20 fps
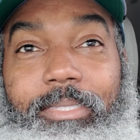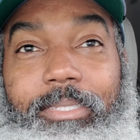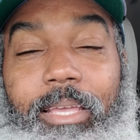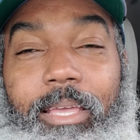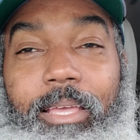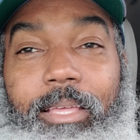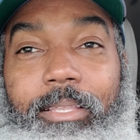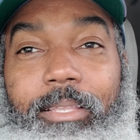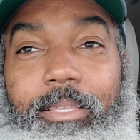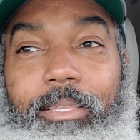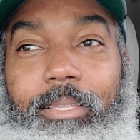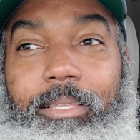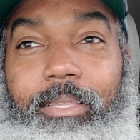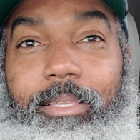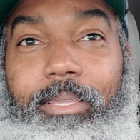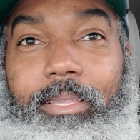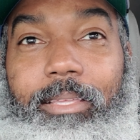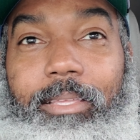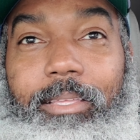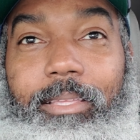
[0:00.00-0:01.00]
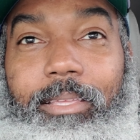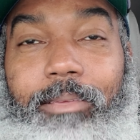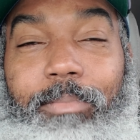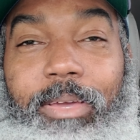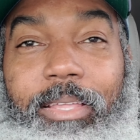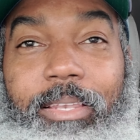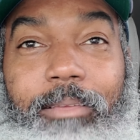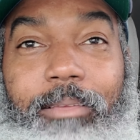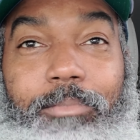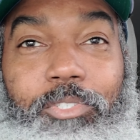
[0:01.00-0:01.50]
and the
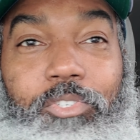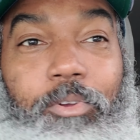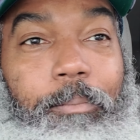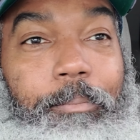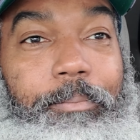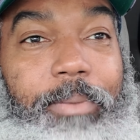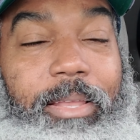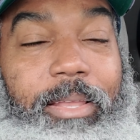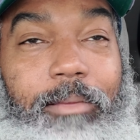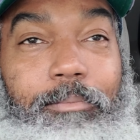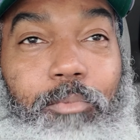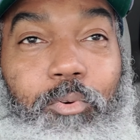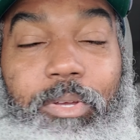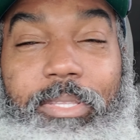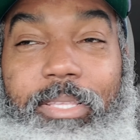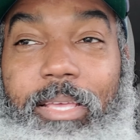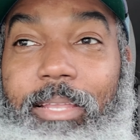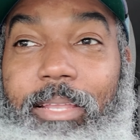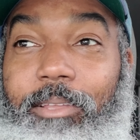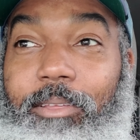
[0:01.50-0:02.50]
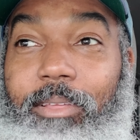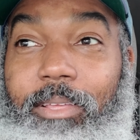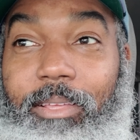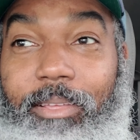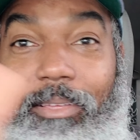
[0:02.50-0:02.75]
man them jump on the boat and